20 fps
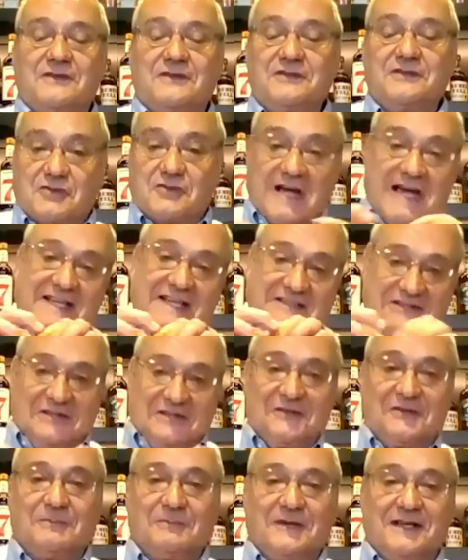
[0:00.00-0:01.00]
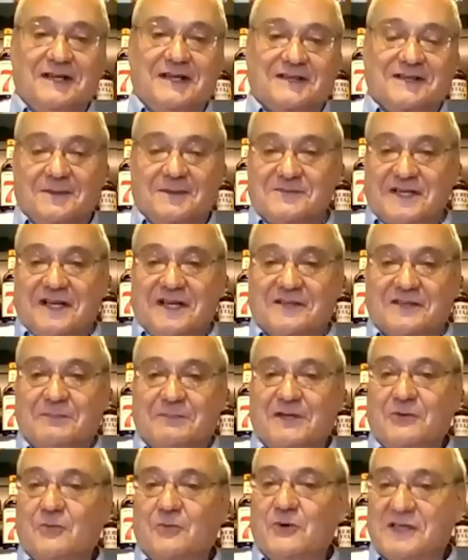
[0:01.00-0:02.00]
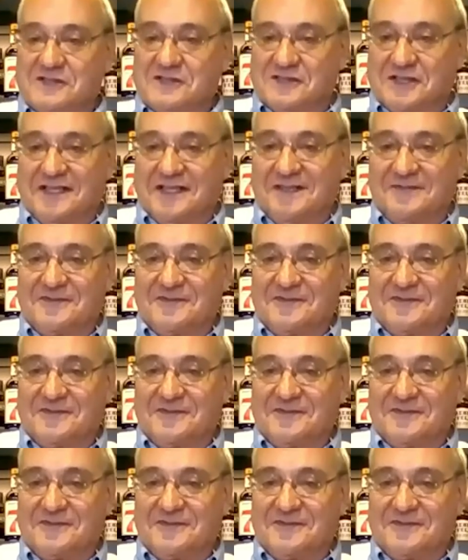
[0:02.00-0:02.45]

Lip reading: contract it a little bit, it comes out to be whiskey.